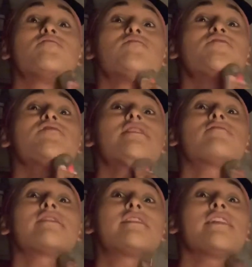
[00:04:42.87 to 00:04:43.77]

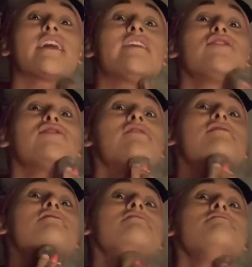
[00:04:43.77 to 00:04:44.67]

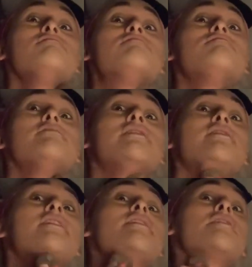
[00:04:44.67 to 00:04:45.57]
foundation,
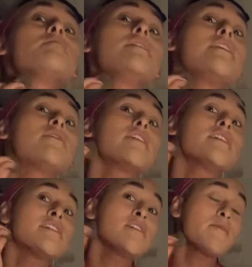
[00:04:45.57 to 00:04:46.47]
setting
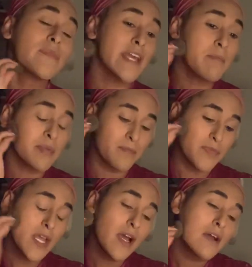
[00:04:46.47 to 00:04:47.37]
powder, yep,
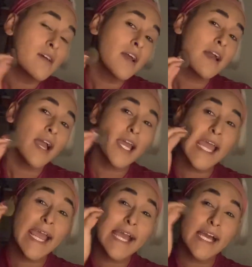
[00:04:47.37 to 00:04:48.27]

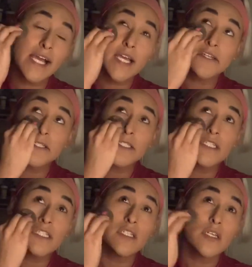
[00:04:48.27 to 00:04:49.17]

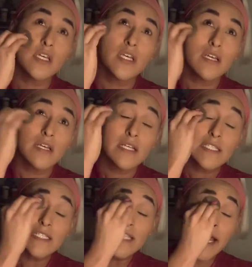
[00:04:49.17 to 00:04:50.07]
and
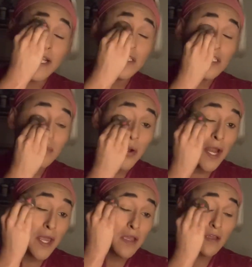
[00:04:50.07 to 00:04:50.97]
setting
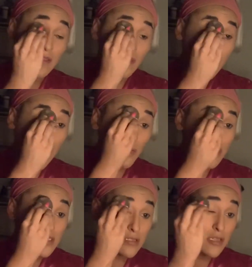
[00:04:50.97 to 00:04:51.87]
spray, and that
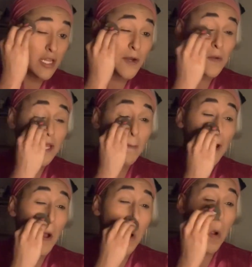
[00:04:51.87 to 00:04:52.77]
was literally my
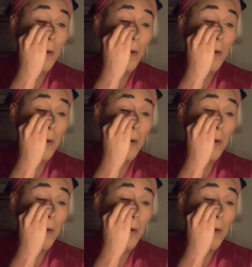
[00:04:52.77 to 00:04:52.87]
whole